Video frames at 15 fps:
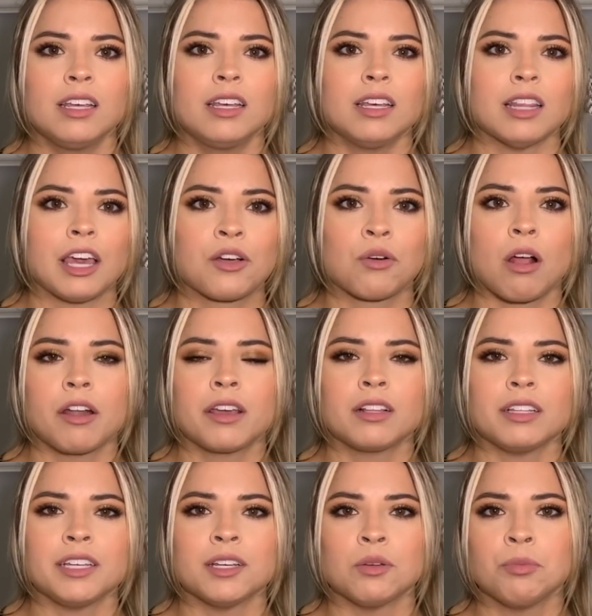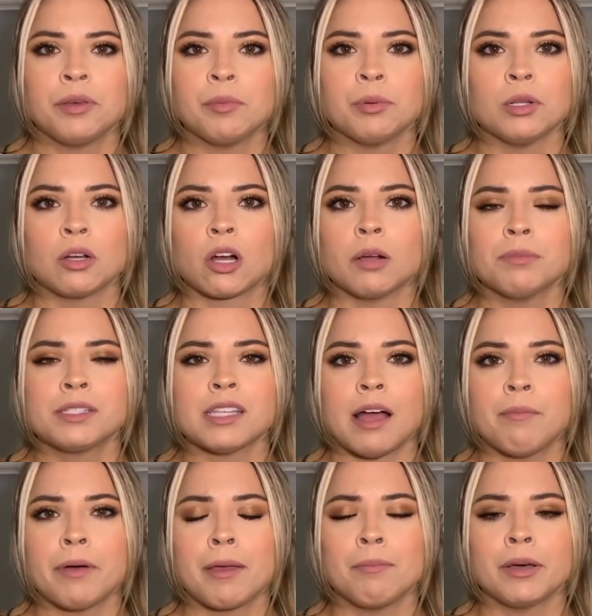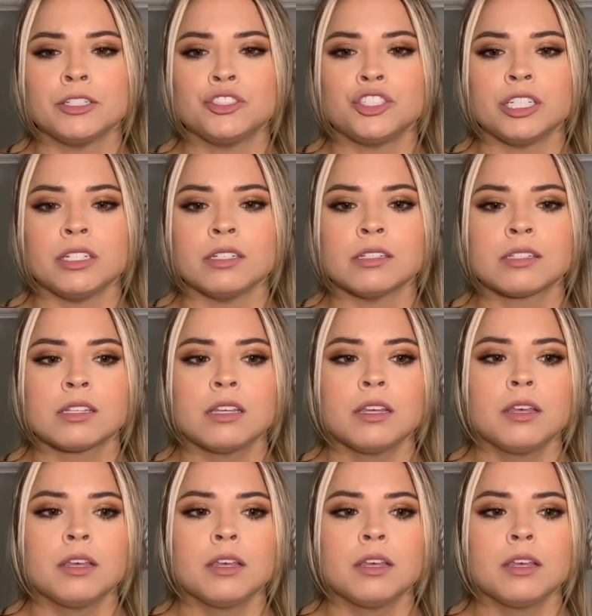And like chronically ill people are upset by munchies.